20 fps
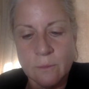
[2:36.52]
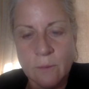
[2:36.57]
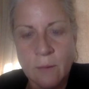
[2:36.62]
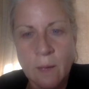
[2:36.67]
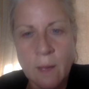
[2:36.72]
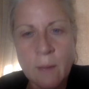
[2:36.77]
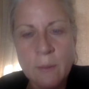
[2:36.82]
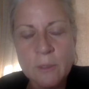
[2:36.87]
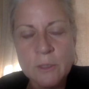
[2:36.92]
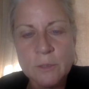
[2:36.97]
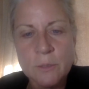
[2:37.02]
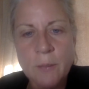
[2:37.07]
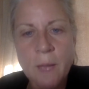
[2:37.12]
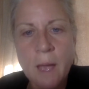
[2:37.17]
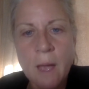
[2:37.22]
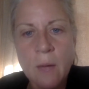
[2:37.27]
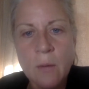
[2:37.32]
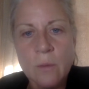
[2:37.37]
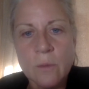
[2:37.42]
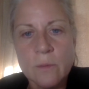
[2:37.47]
how much
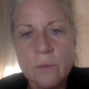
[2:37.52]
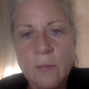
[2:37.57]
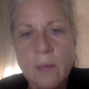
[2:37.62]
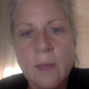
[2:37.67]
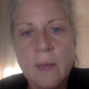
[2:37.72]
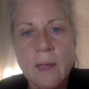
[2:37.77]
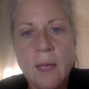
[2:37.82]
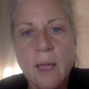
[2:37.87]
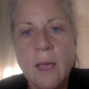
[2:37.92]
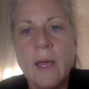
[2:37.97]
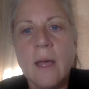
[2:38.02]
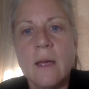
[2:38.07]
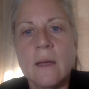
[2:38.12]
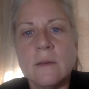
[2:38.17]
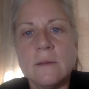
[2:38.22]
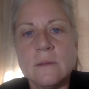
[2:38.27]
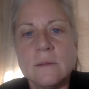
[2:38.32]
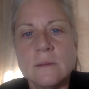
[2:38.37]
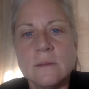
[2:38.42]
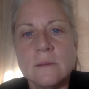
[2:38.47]
power that
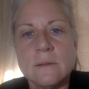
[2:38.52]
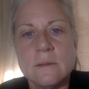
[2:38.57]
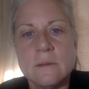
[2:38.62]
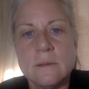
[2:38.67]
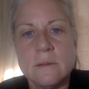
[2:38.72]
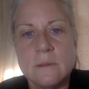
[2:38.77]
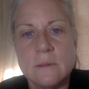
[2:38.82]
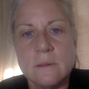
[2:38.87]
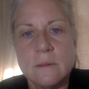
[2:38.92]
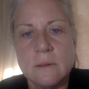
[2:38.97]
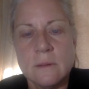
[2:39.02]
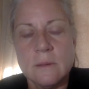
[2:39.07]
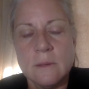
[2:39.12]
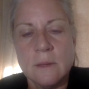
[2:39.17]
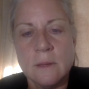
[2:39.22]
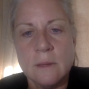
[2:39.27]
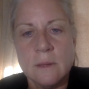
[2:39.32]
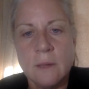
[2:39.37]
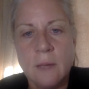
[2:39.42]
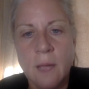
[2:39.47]
has,
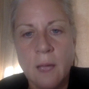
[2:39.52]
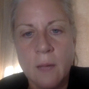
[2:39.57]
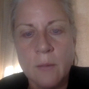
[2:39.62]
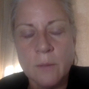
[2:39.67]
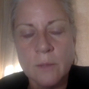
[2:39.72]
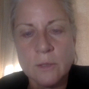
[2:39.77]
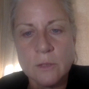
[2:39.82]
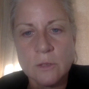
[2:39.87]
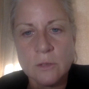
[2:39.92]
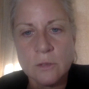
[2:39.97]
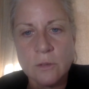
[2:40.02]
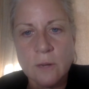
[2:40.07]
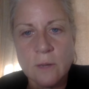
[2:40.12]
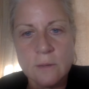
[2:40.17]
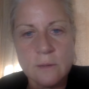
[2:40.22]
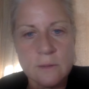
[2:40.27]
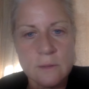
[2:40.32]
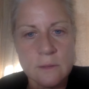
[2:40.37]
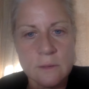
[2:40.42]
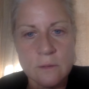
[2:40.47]
and how much
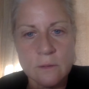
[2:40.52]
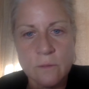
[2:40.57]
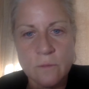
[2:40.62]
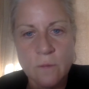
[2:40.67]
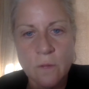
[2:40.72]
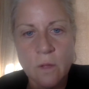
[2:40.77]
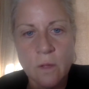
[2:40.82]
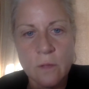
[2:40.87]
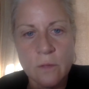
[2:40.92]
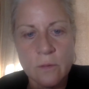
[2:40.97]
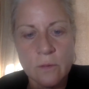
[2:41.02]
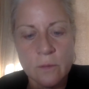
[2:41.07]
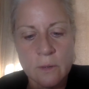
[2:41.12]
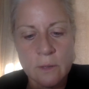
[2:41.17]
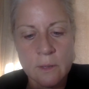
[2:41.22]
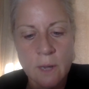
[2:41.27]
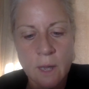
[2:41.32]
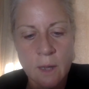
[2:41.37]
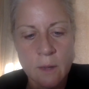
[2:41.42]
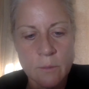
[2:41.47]
trust in the Father,
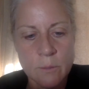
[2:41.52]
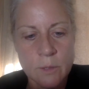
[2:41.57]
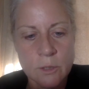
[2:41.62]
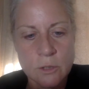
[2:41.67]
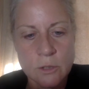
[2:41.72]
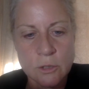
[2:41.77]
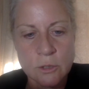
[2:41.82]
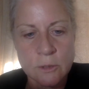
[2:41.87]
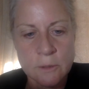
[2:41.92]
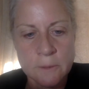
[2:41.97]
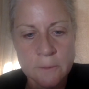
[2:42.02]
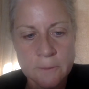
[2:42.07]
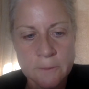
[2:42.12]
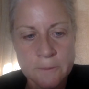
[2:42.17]
and how much